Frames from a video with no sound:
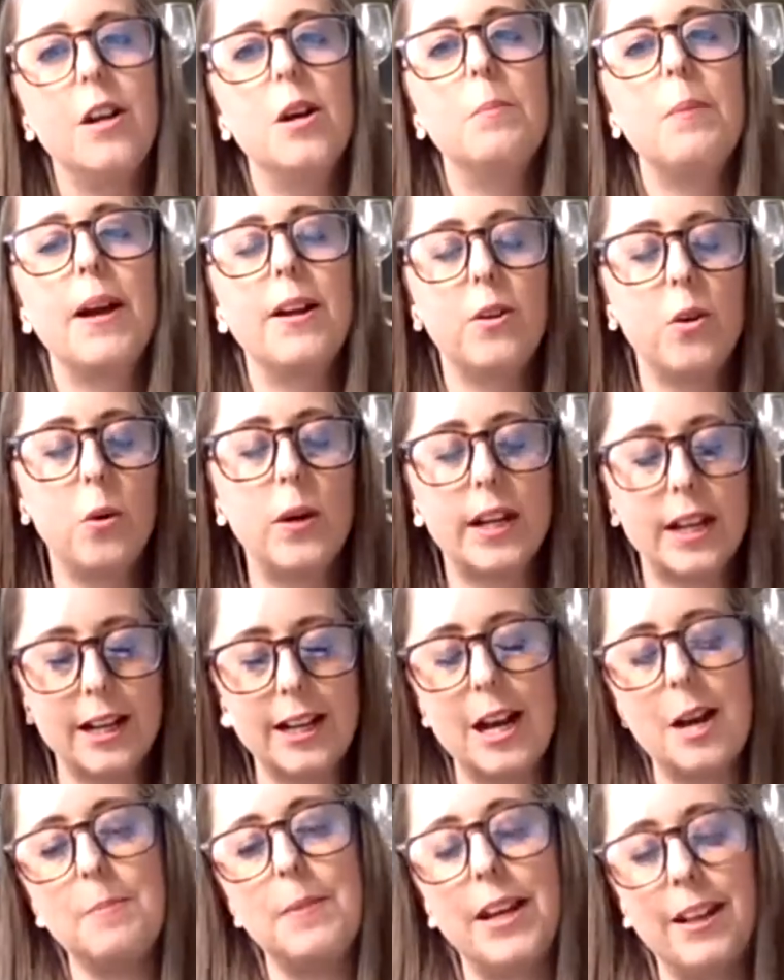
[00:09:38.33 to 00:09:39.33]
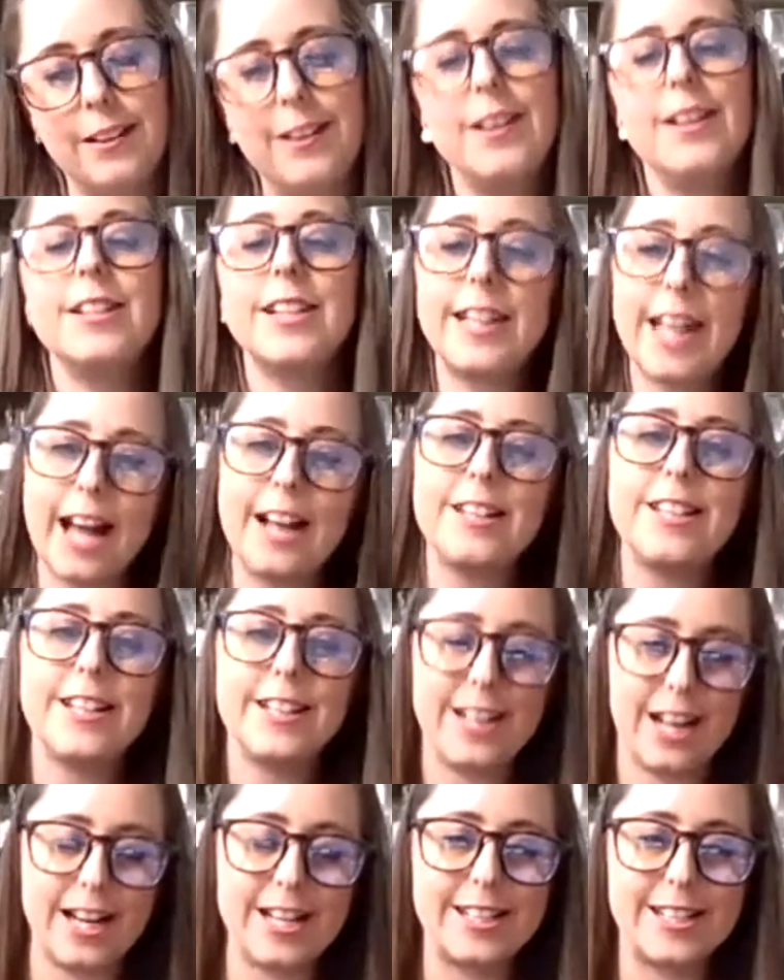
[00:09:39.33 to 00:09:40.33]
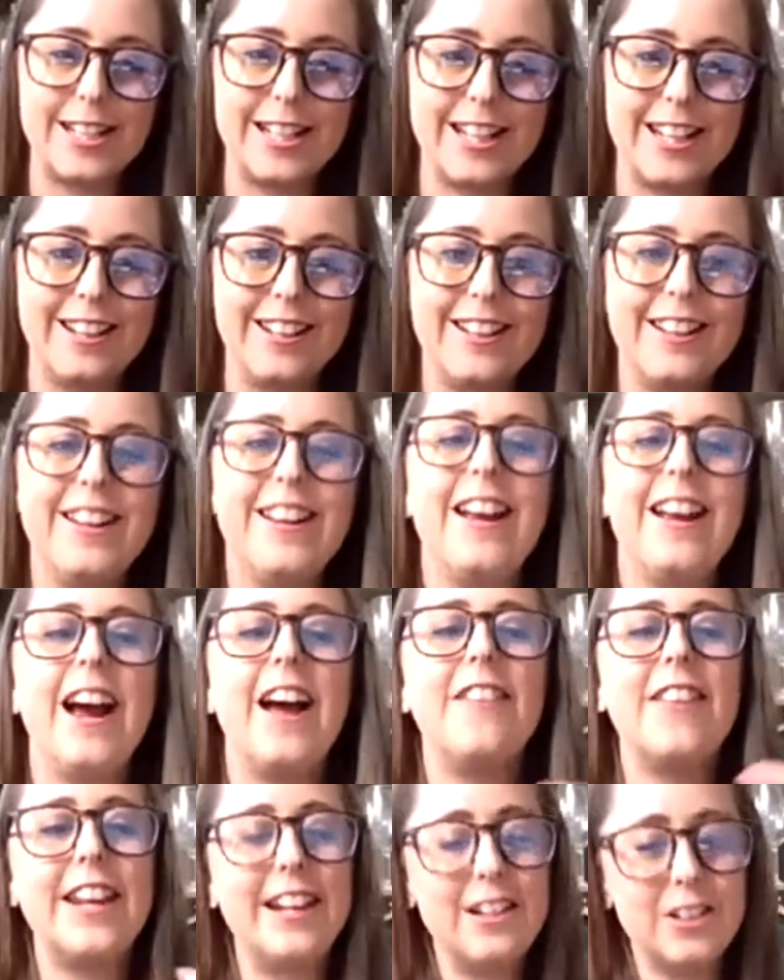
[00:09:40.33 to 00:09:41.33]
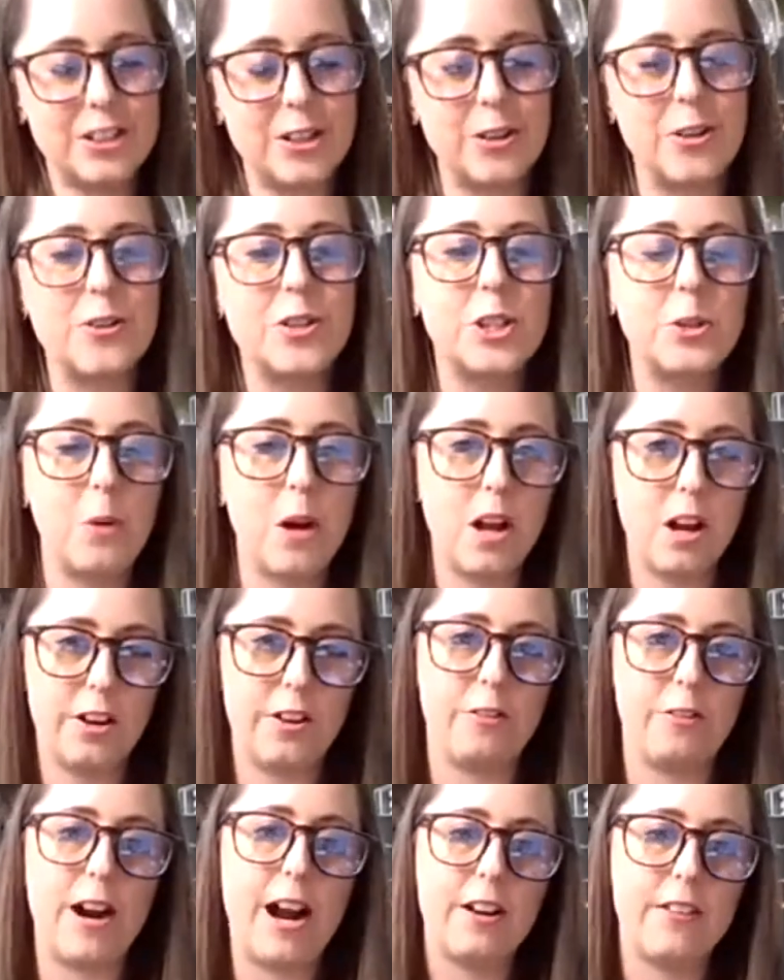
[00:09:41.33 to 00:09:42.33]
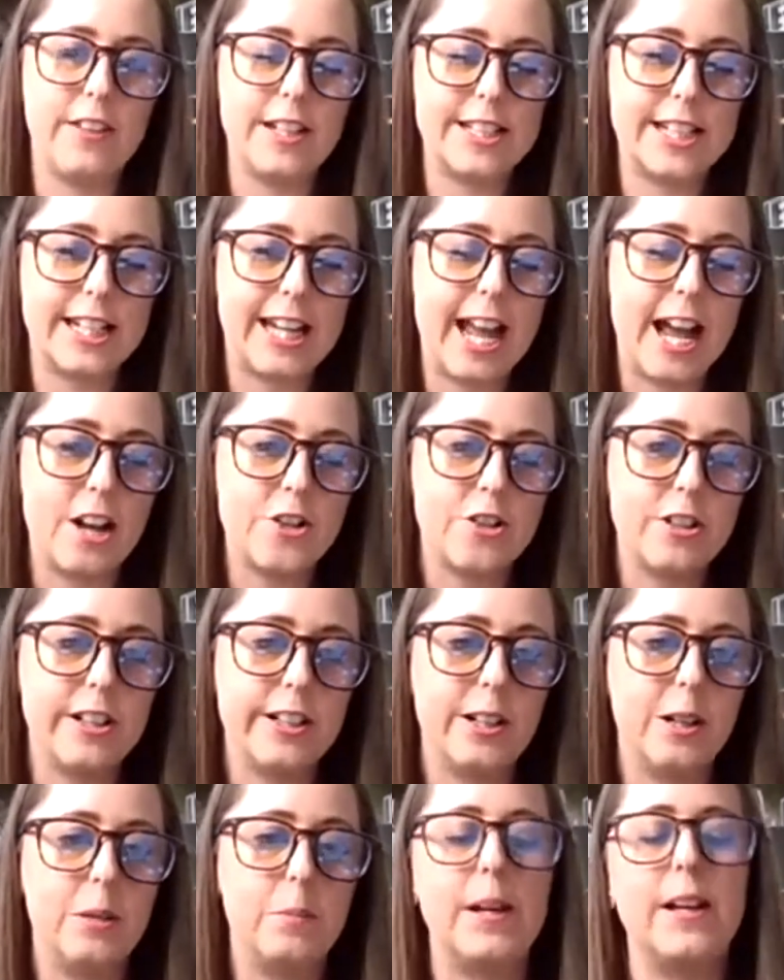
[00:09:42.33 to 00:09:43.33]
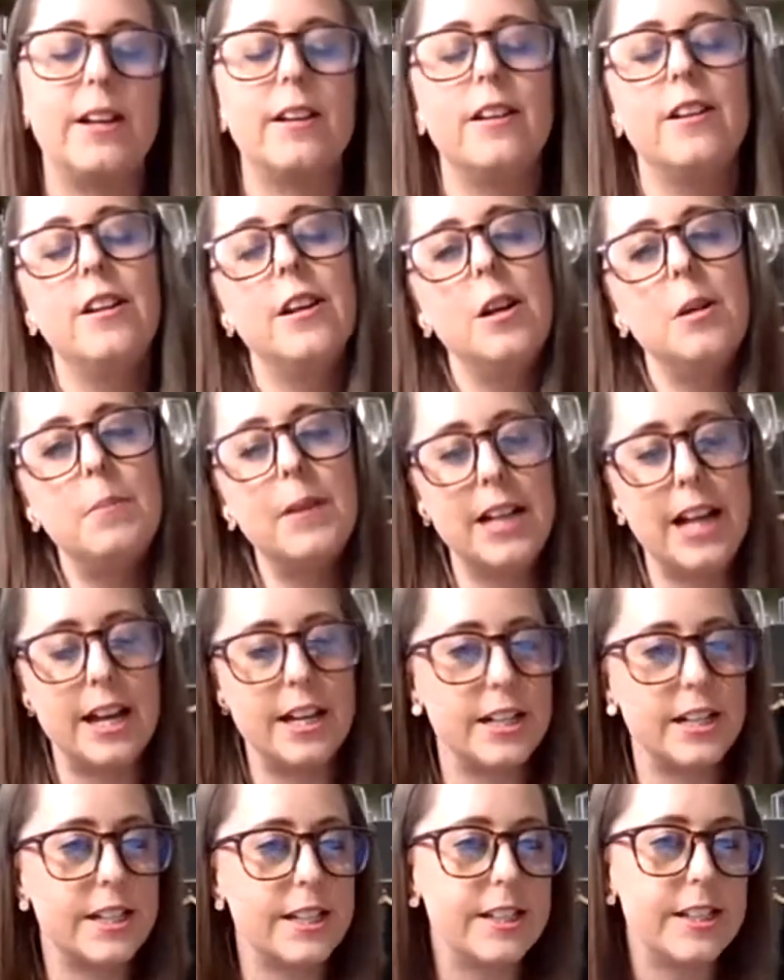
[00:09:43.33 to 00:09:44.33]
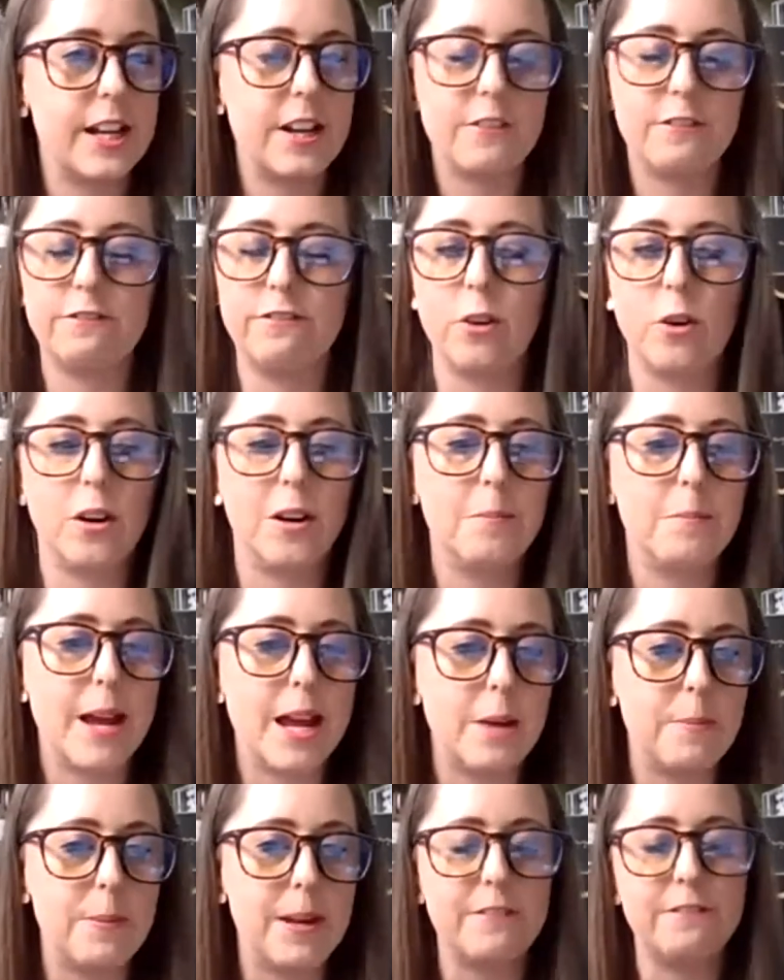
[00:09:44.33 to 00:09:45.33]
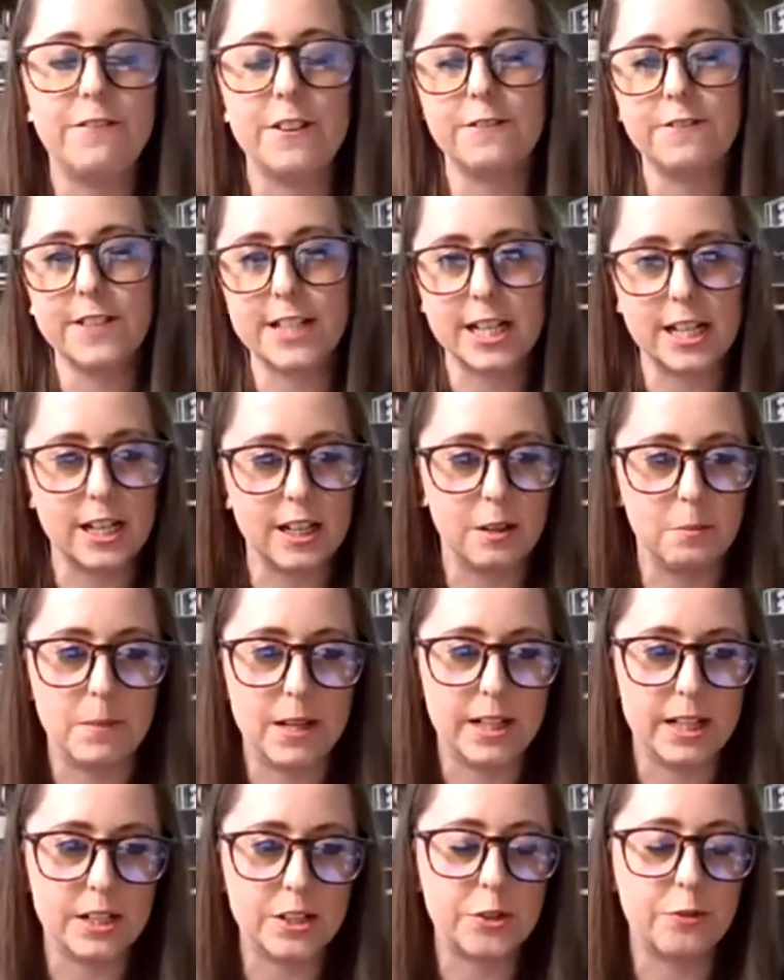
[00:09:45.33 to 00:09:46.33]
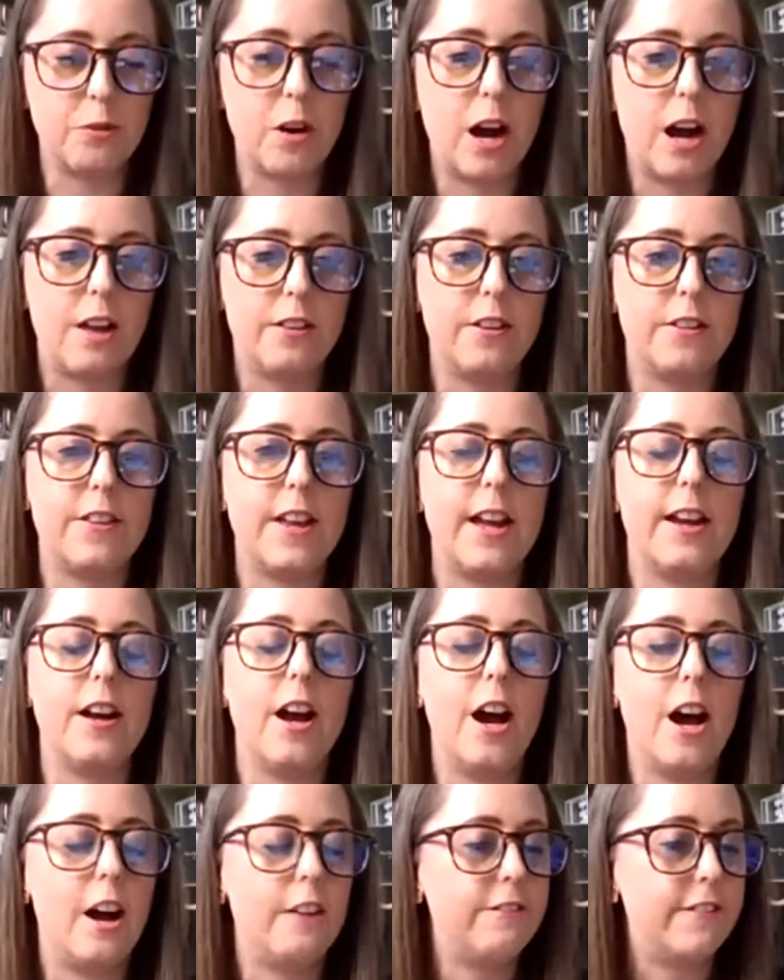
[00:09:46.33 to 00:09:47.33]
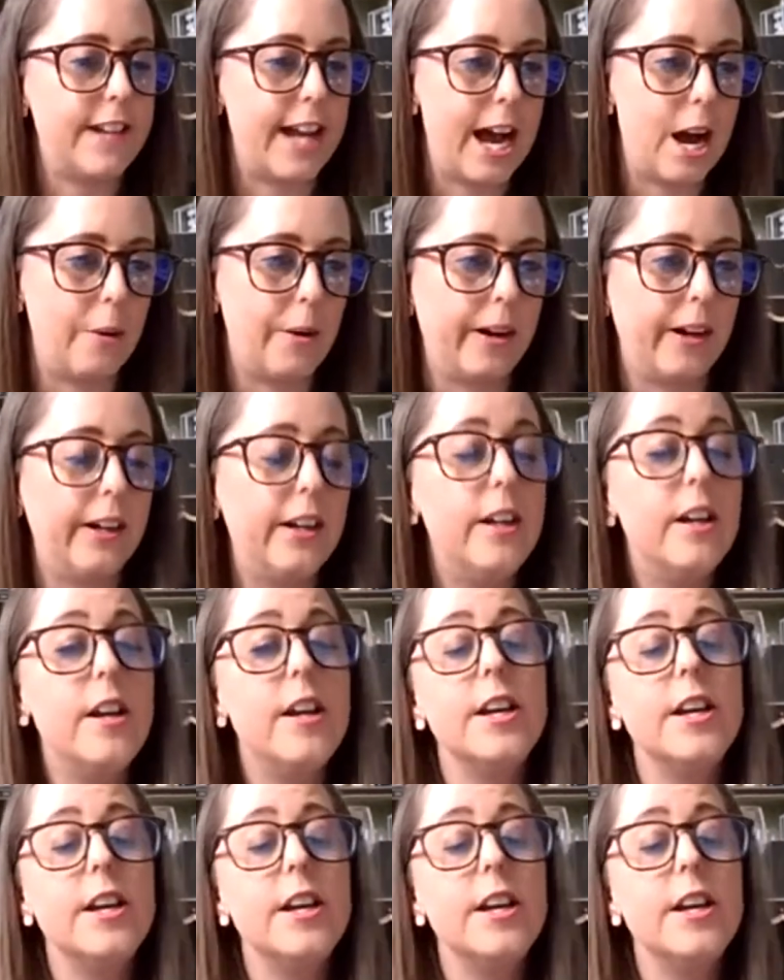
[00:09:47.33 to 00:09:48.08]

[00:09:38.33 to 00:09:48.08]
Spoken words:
By quickly, I mean decant it nicely and then sort of swirl it around in the decanter a little bit, but let it sit for maybe 15 minutes rather than half an hour.